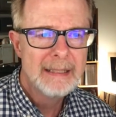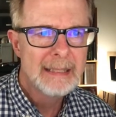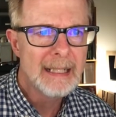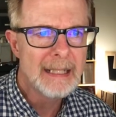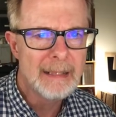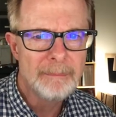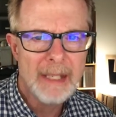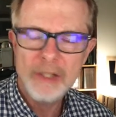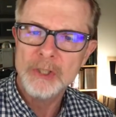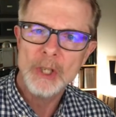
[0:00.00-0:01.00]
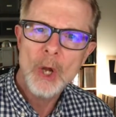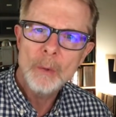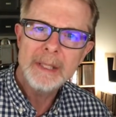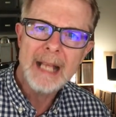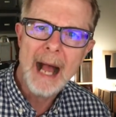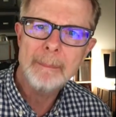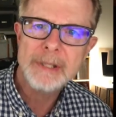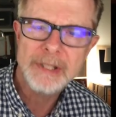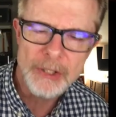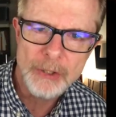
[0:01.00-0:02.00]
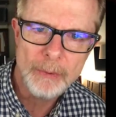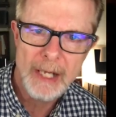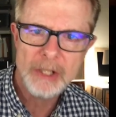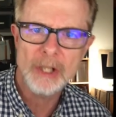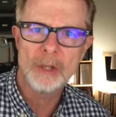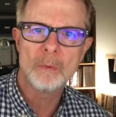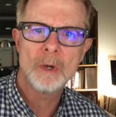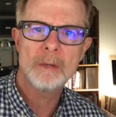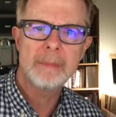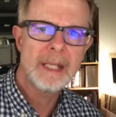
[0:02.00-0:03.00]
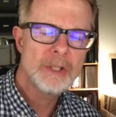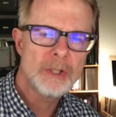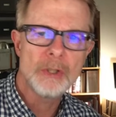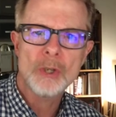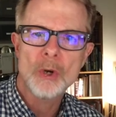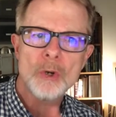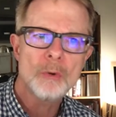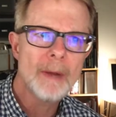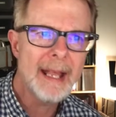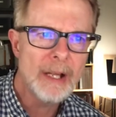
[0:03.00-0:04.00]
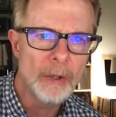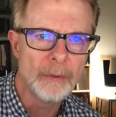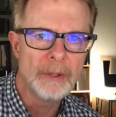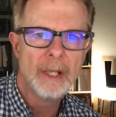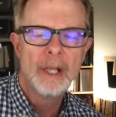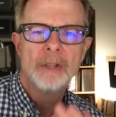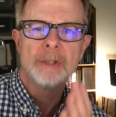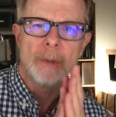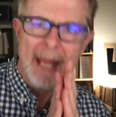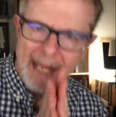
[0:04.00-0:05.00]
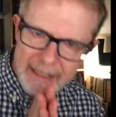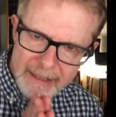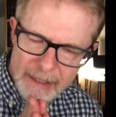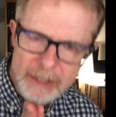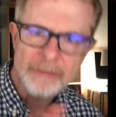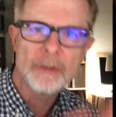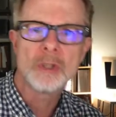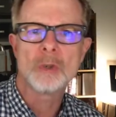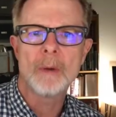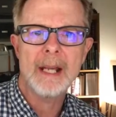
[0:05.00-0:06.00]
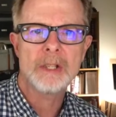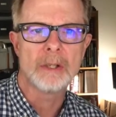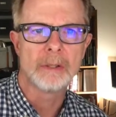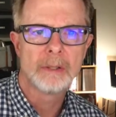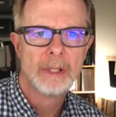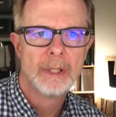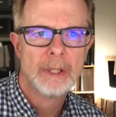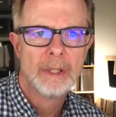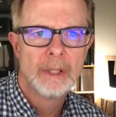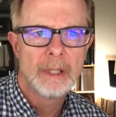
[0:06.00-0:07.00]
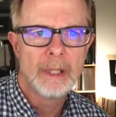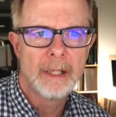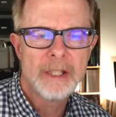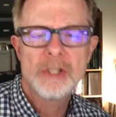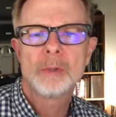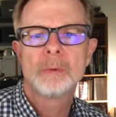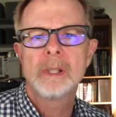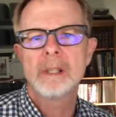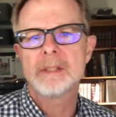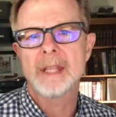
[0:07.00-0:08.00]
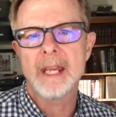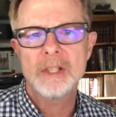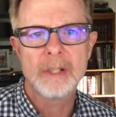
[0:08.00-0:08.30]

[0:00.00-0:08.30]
Um, it's to go in the opposite direction. The word means to turn around, to head in a different direction. Uh, it's the realization